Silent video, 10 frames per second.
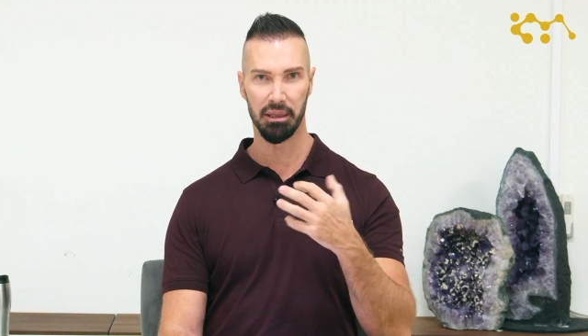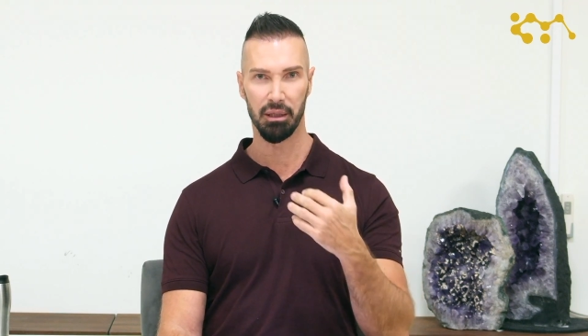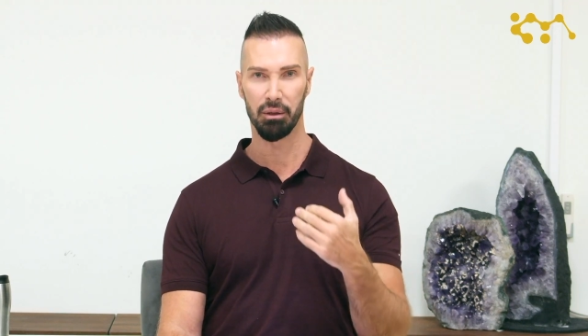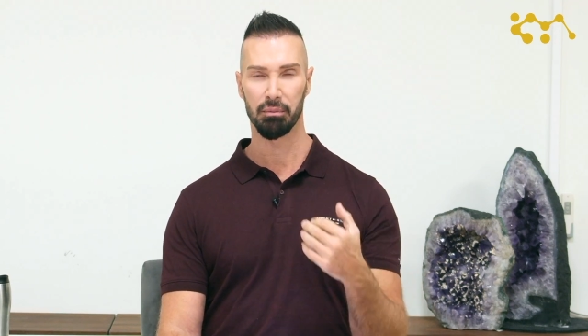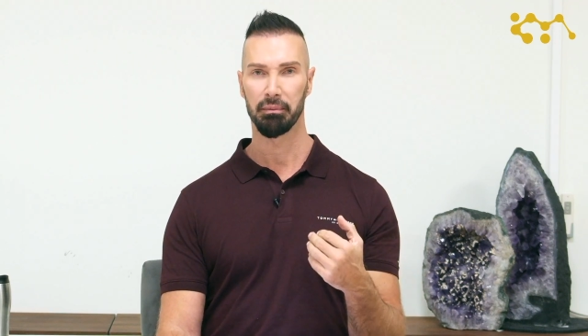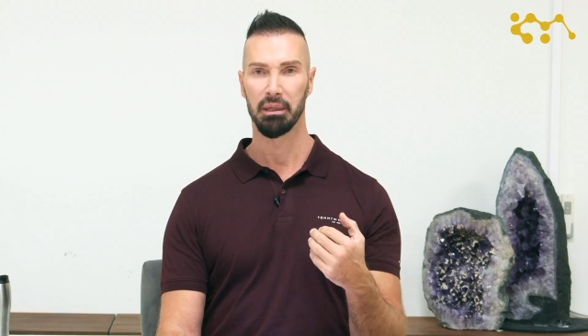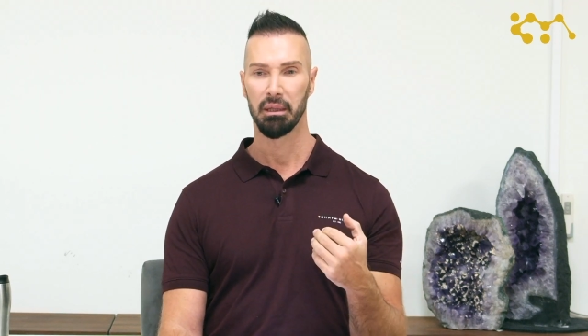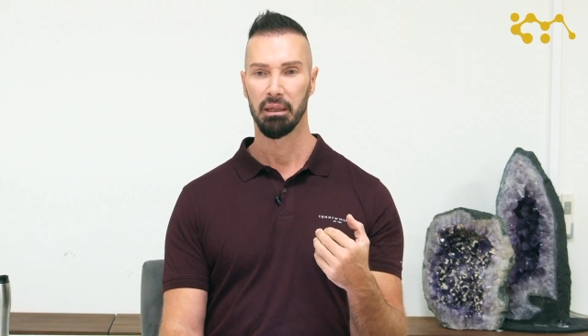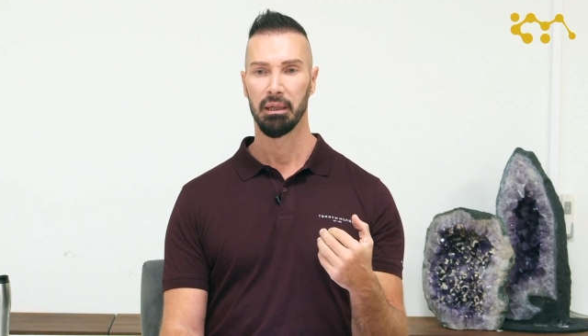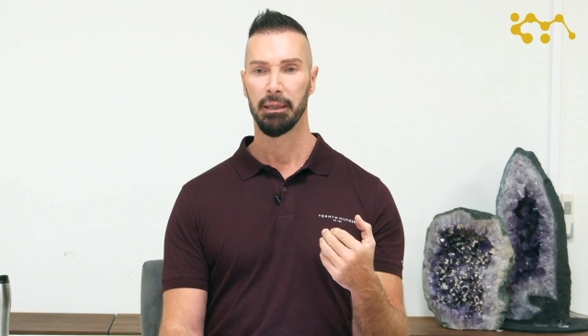you know,
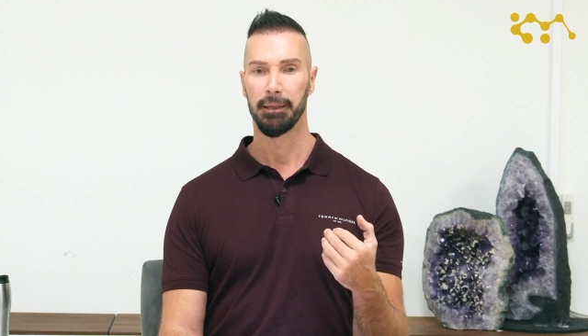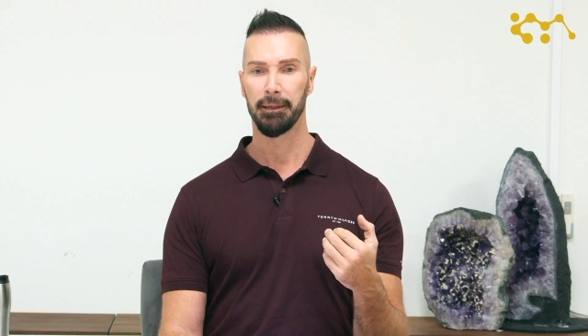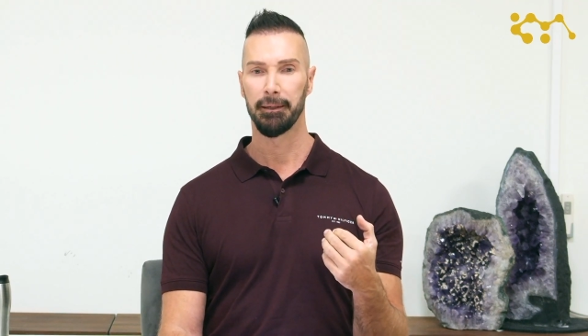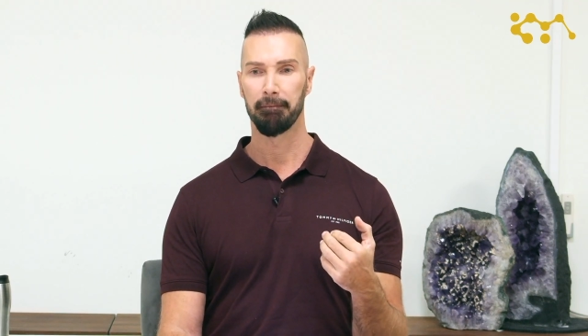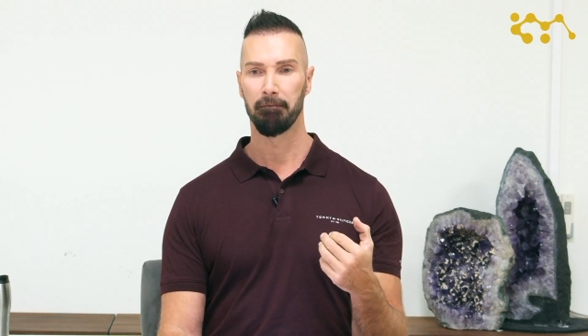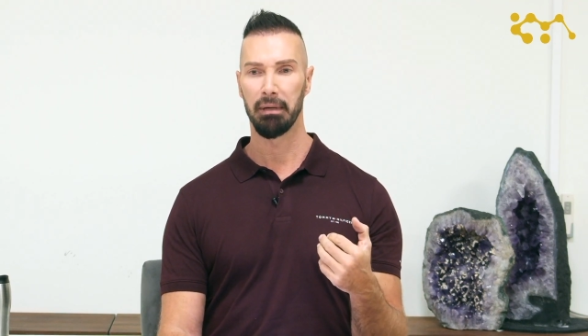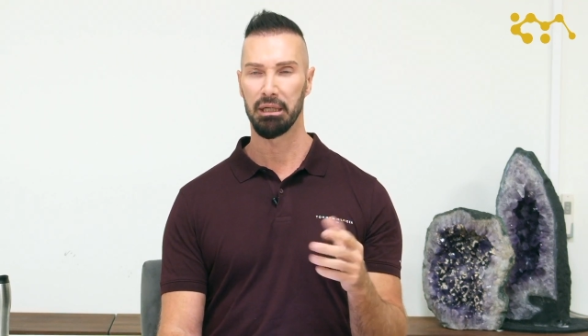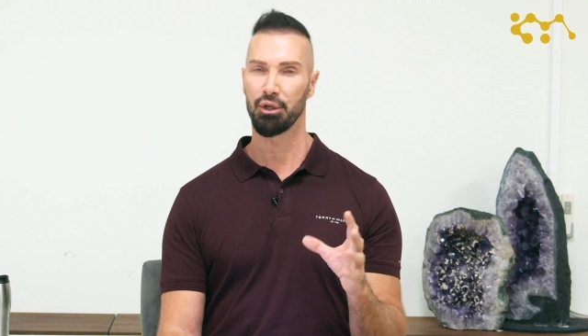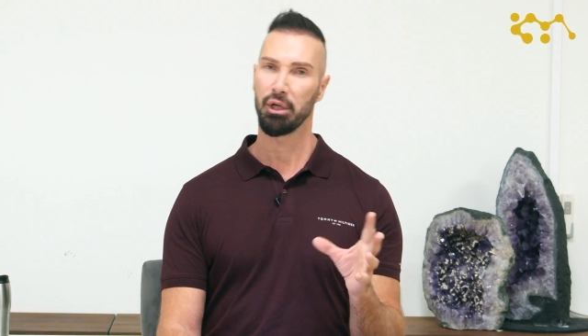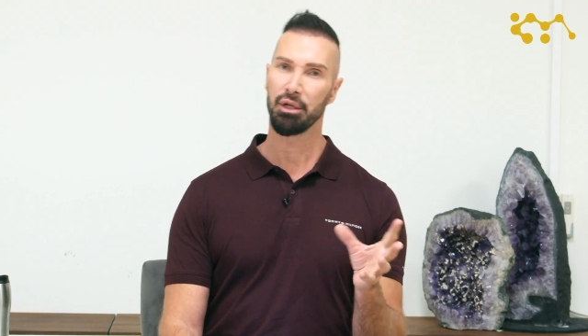
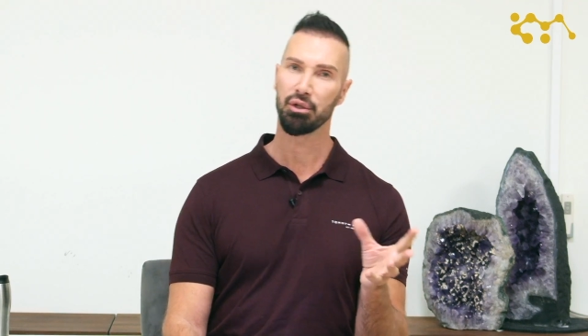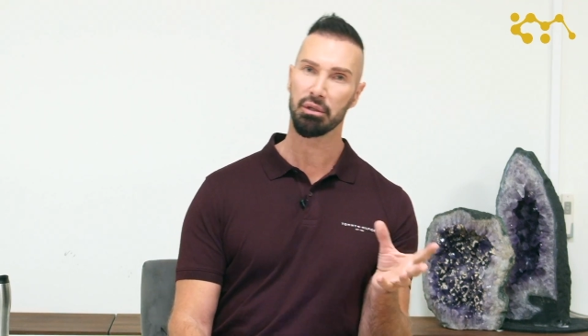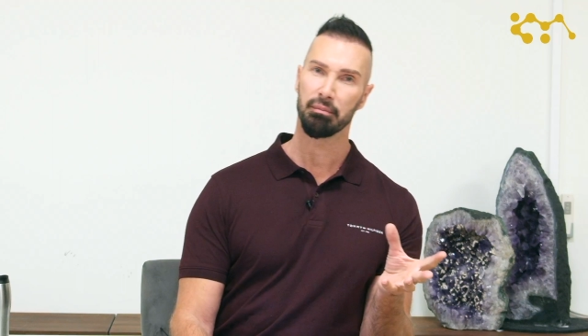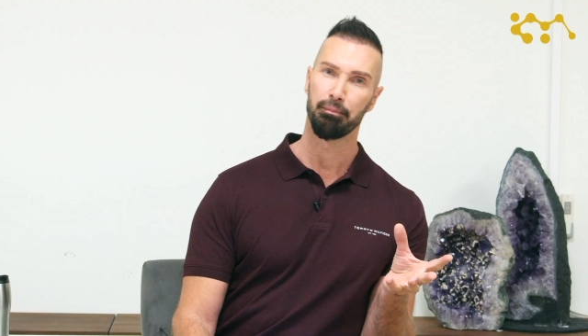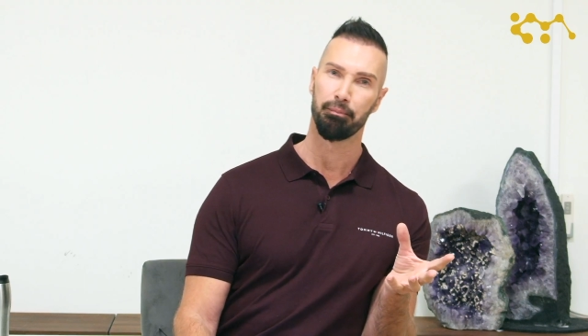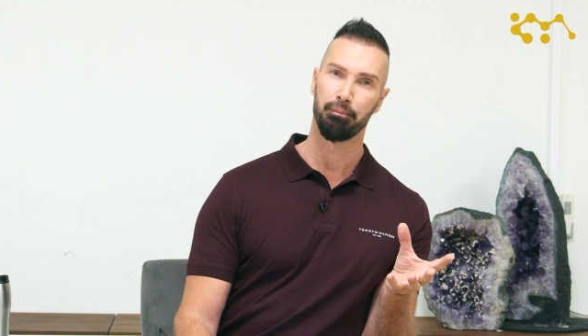and it changes.